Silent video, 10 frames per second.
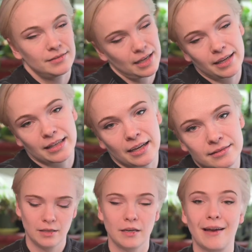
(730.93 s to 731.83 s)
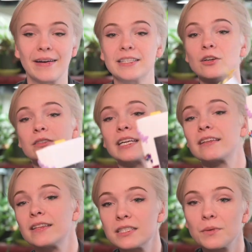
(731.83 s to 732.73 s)
I like that. Now, I don't
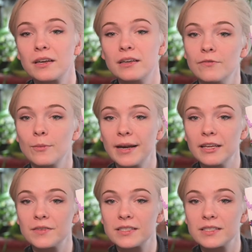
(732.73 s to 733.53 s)
like this one for many of the